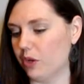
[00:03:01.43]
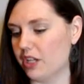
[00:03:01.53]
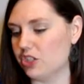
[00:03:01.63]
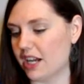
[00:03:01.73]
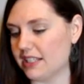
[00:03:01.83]

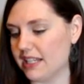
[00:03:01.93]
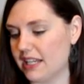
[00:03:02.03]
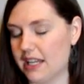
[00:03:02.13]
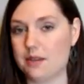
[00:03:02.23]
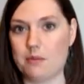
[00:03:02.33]
inject it
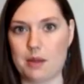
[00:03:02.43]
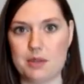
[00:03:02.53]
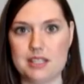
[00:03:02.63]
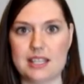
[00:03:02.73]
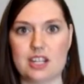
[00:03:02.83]
in my
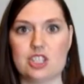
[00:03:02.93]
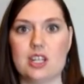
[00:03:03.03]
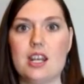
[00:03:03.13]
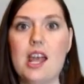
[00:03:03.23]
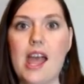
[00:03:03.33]

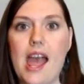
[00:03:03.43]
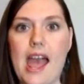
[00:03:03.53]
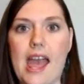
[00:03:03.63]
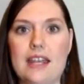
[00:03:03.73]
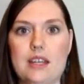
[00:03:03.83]
midsection,
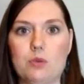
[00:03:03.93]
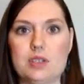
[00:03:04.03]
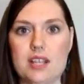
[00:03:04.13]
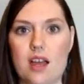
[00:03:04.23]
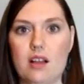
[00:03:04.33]
and it will
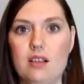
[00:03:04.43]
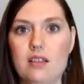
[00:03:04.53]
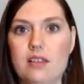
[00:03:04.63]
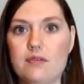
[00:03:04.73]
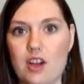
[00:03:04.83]

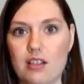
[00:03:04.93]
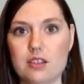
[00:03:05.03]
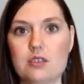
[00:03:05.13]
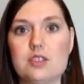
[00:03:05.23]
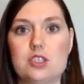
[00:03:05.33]
tell the
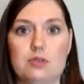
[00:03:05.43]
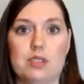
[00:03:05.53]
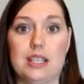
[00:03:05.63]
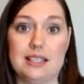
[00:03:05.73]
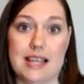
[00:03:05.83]
follicles to
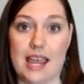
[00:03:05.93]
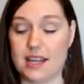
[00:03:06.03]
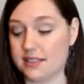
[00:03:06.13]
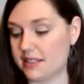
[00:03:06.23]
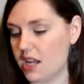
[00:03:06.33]
release
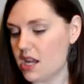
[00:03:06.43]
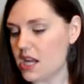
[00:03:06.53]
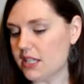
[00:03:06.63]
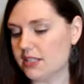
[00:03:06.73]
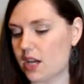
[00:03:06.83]
eggs.
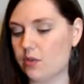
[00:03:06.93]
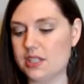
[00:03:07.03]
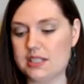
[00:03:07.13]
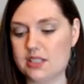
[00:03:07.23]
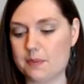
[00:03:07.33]
So
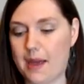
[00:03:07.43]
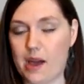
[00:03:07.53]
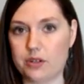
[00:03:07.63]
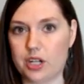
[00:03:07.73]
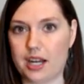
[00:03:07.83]
this is a
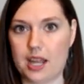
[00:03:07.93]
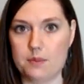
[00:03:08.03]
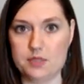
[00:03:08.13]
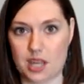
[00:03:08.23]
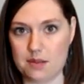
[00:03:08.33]
powder. It
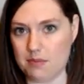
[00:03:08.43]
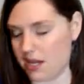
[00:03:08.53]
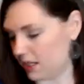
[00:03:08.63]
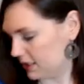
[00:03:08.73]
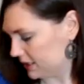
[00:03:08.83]
comes
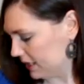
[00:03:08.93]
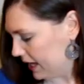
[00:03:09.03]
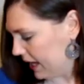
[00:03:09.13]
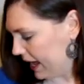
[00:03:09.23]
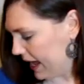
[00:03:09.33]
unmixed,
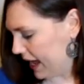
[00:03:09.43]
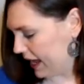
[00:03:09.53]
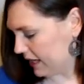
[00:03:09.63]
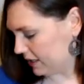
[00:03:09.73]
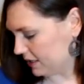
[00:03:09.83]

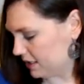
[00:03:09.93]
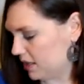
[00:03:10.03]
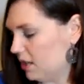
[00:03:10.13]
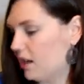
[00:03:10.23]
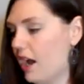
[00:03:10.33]
and
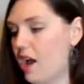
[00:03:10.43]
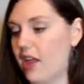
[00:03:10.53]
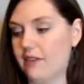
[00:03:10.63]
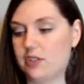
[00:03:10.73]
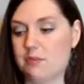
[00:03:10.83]
I'll
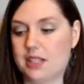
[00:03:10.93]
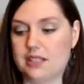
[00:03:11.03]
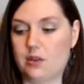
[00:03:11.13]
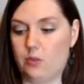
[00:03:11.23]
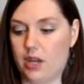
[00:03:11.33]
have to mix
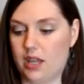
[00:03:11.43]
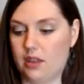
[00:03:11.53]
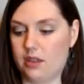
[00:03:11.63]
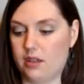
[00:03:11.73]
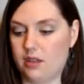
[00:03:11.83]
it
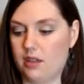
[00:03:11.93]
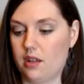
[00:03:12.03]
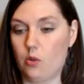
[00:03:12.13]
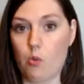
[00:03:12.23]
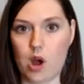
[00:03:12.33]
with
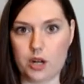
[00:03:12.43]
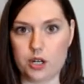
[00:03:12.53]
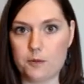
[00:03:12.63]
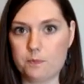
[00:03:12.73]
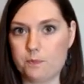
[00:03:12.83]
water.